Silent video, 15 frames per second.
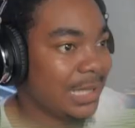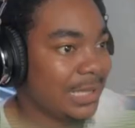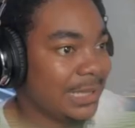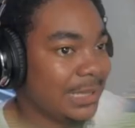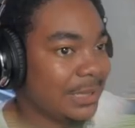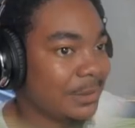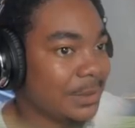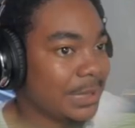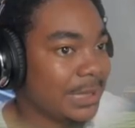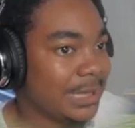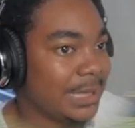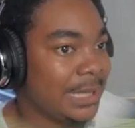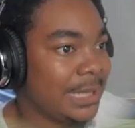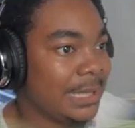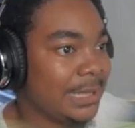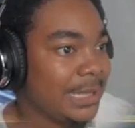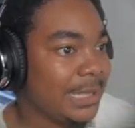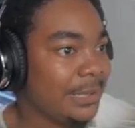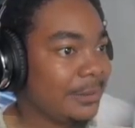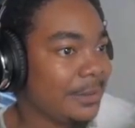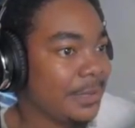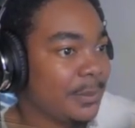I need to go to the egg
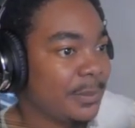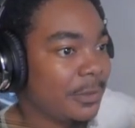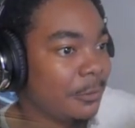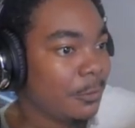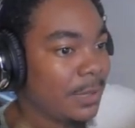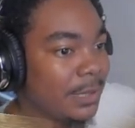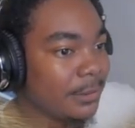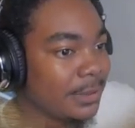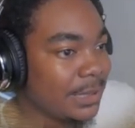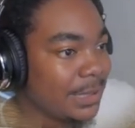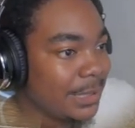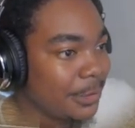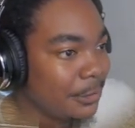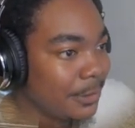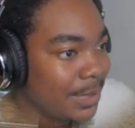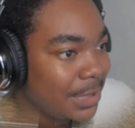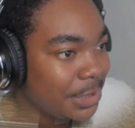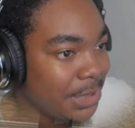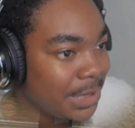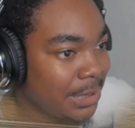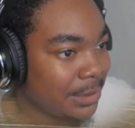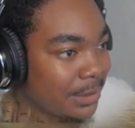carrier, but where did it
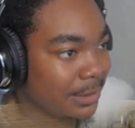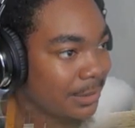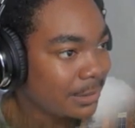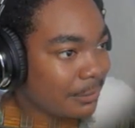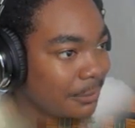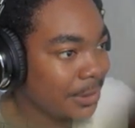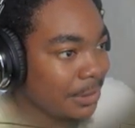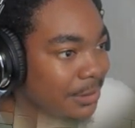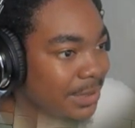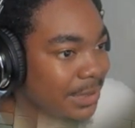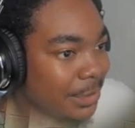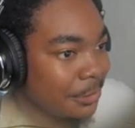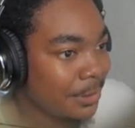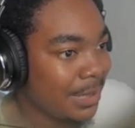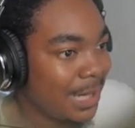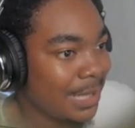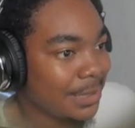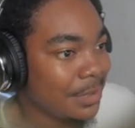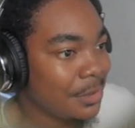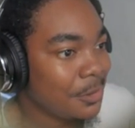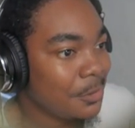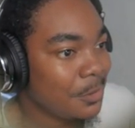crash at, dog? Where did it crash? I
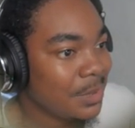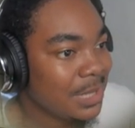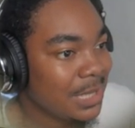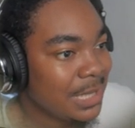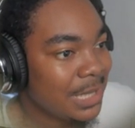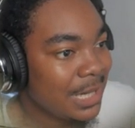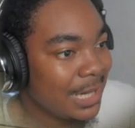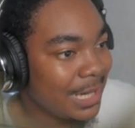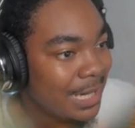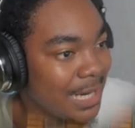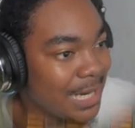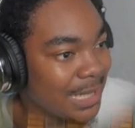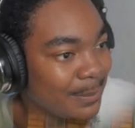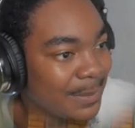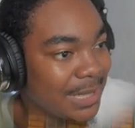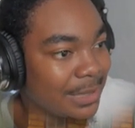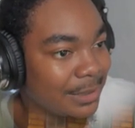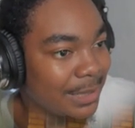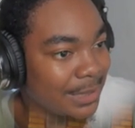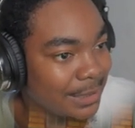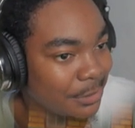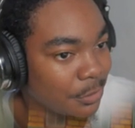know Eggman
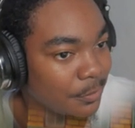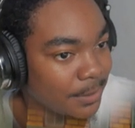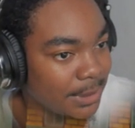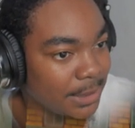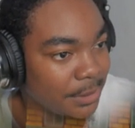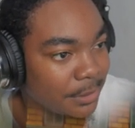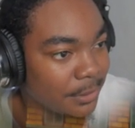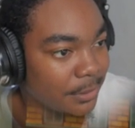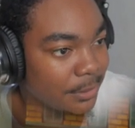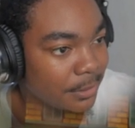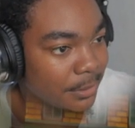landed over there.